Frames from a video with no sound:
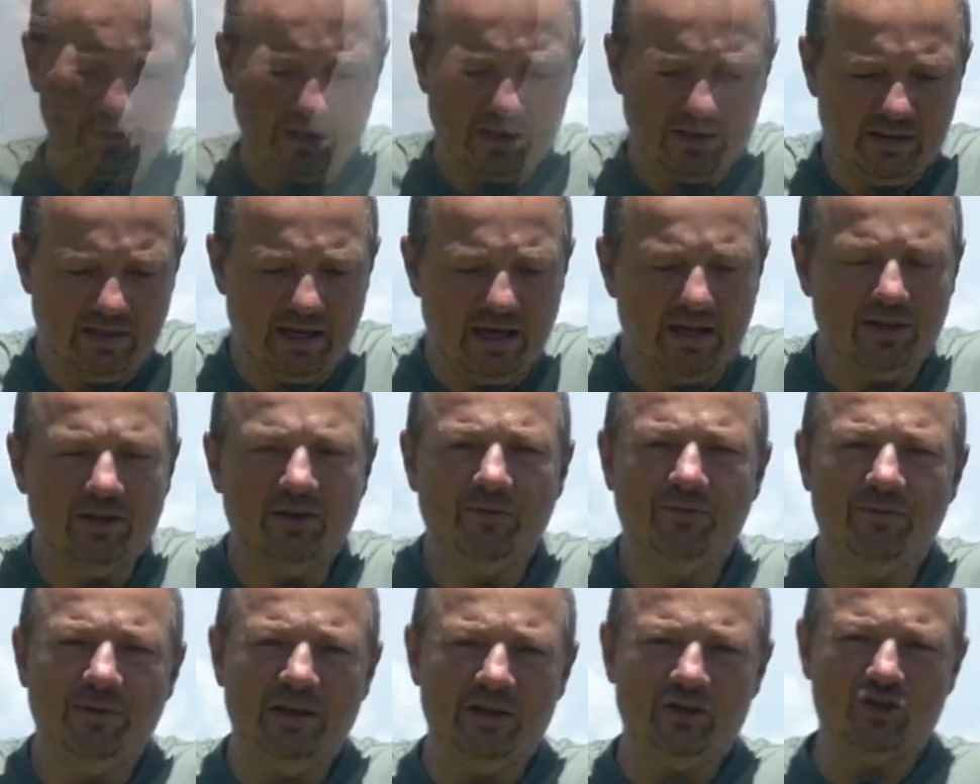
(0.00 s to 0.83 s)
The other
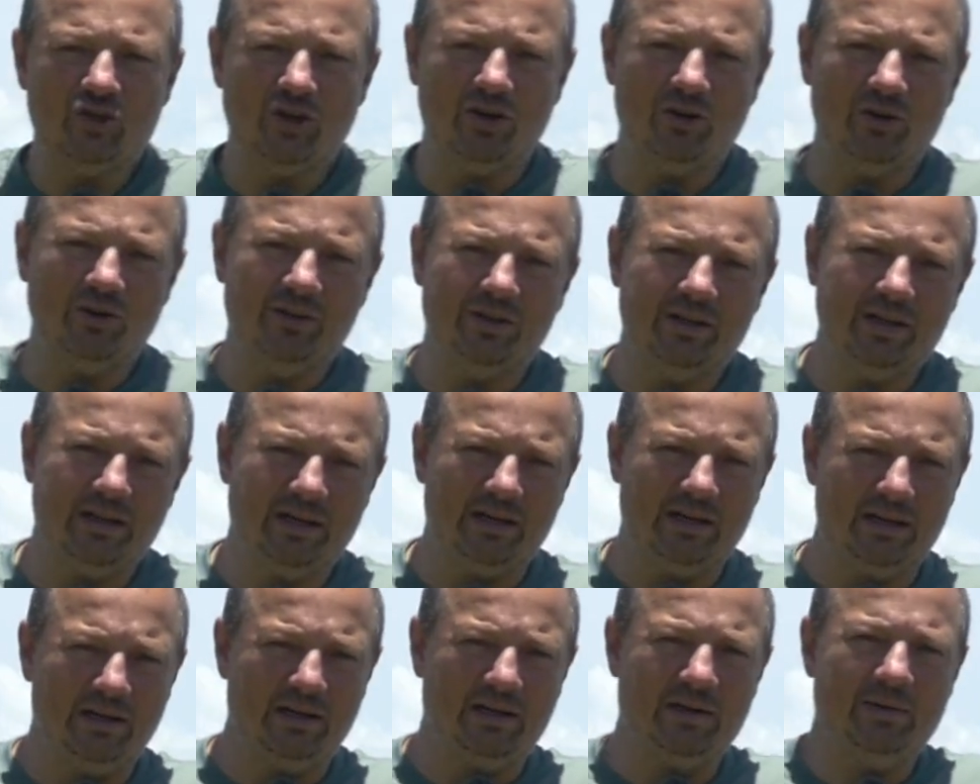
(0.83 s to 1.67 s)
feature on
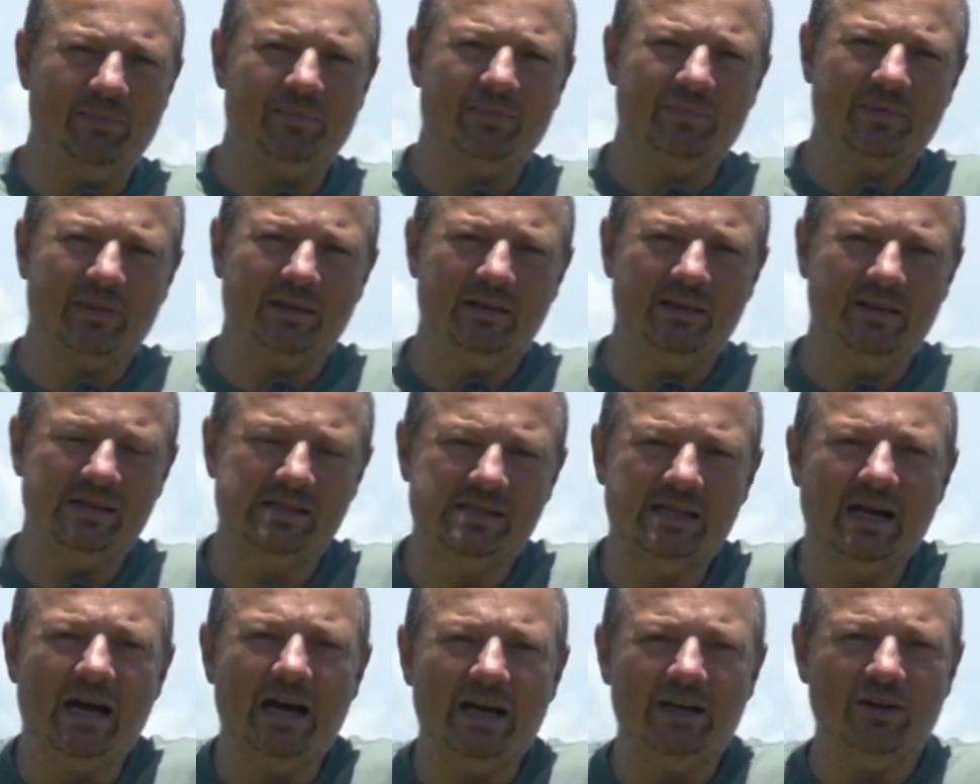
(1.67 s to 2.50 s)
the
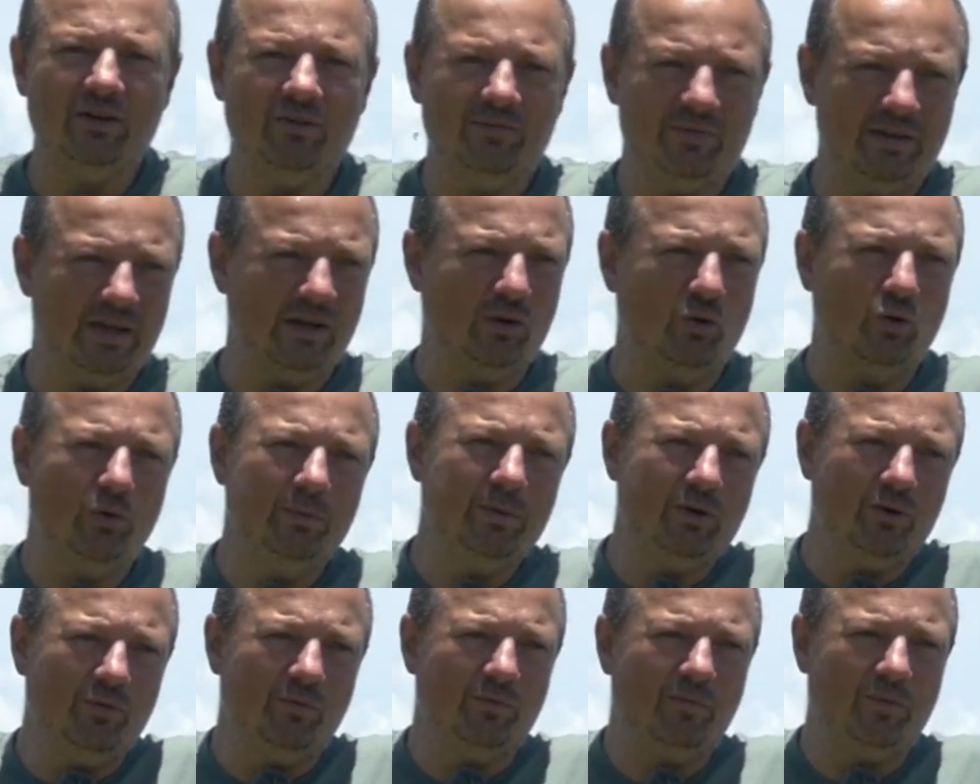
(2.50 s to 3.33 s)
design of the
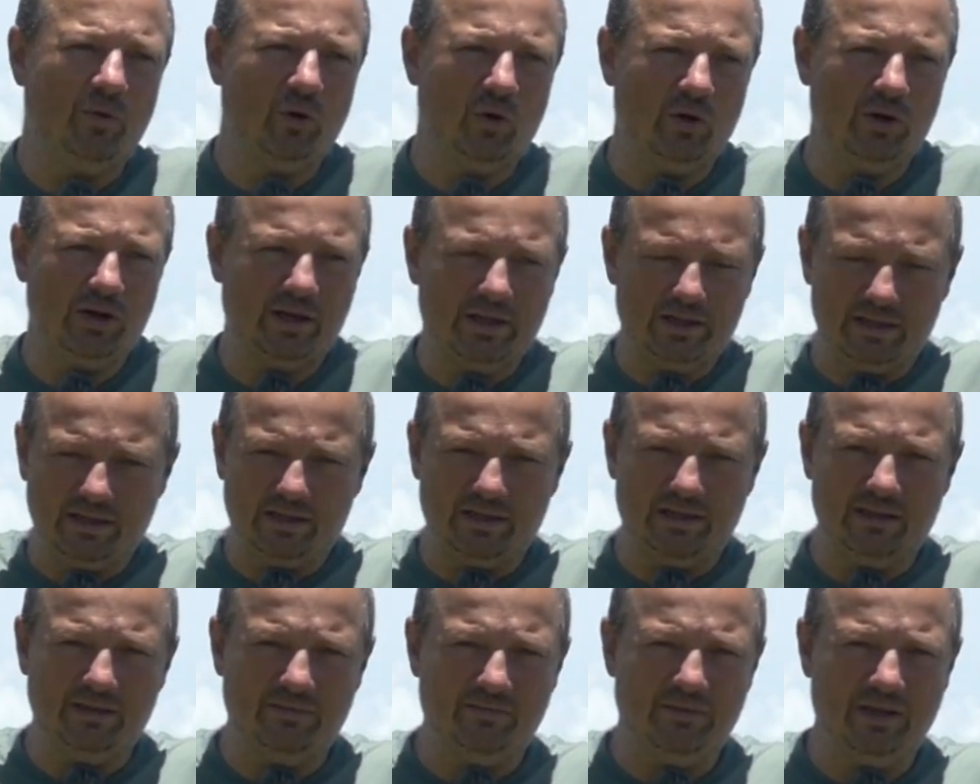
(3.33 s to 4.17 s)
aluminum foil and
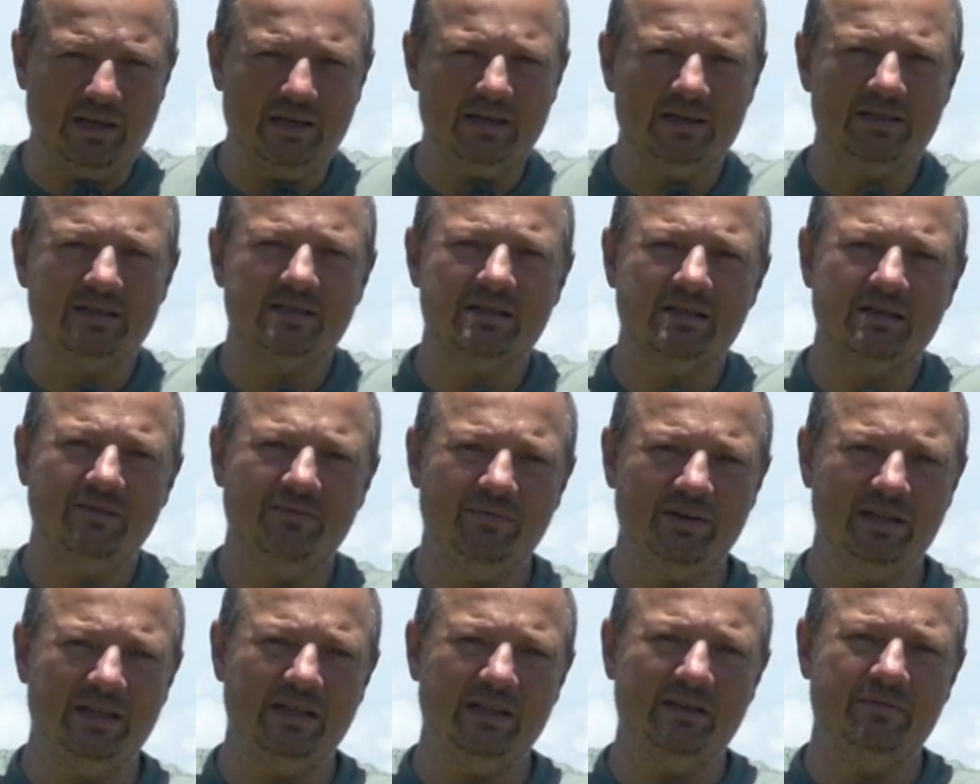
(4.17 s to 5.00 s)
the wings
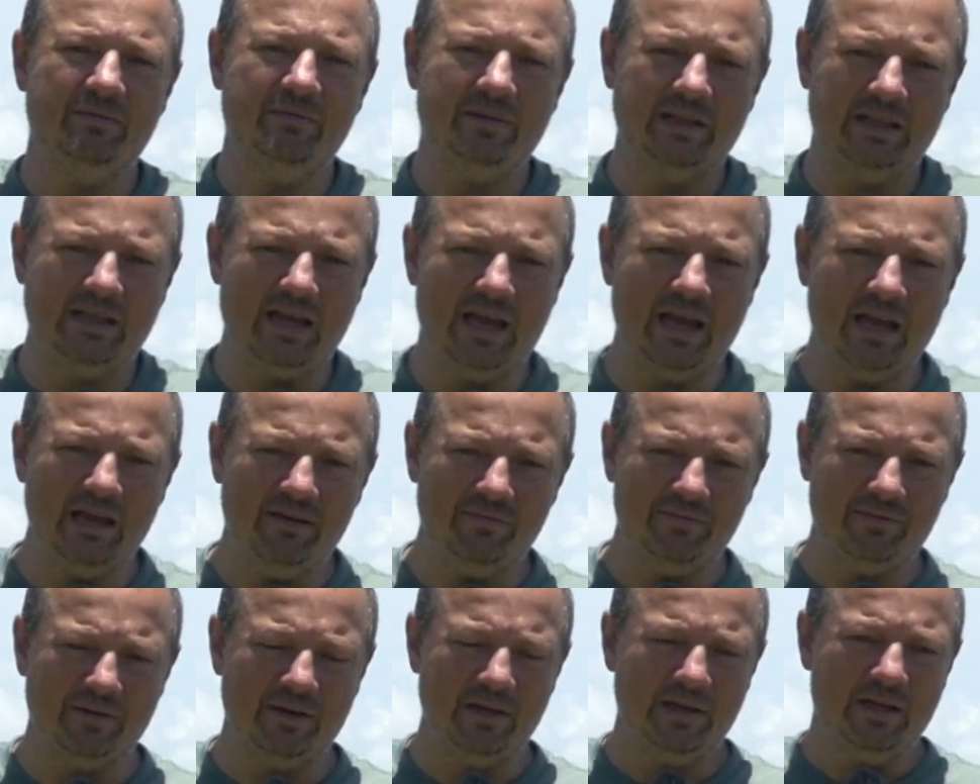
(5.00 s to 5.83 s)
we did with Dave,